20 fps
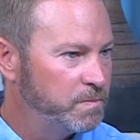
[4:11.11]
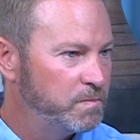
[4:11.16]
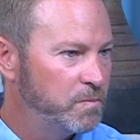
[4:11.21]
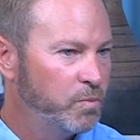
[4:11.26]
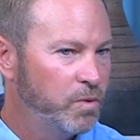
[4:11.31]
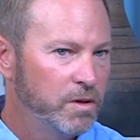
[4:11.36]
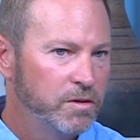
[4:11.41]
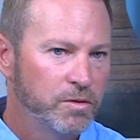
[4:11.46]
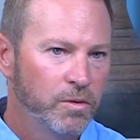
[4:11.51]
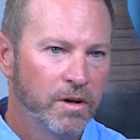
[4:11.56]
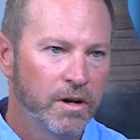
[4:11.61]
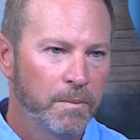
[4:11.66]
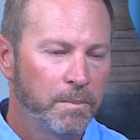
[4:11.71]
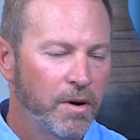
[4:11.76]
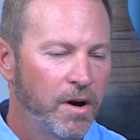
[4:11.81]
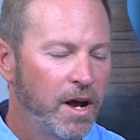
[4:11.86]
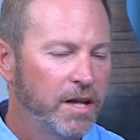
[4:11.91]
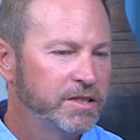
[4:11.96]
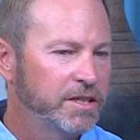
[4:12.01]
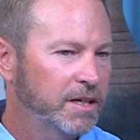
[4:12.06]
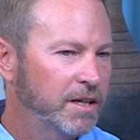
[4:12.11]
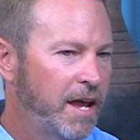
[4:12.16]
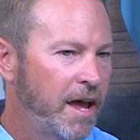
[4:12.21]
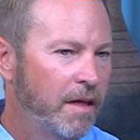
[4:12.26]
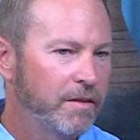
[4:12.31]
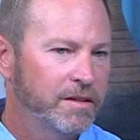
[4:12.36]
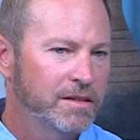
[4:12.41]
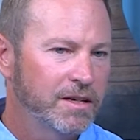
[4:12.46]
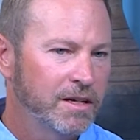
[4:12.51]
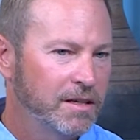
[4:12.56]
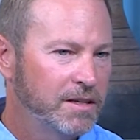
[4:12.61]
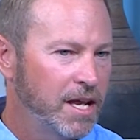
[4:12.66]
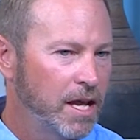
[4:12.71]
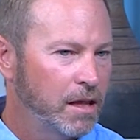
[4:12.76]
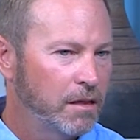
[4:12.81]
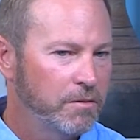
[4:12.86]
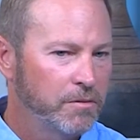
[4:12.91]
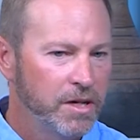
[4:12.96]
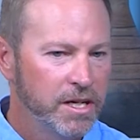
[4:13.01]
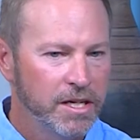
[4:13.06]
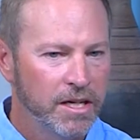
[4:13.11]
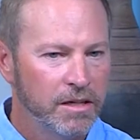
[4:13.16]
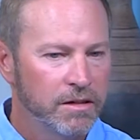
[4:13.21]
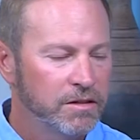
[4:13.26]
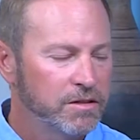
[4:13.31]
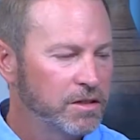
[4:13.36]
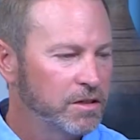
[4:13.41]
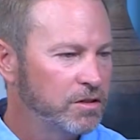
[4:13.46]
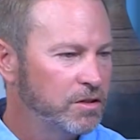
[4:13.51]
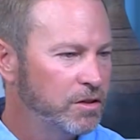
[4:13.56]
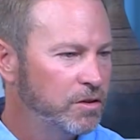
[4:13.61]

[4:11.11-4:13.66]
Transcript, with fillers: We're doing a project now that's going to take three years. It's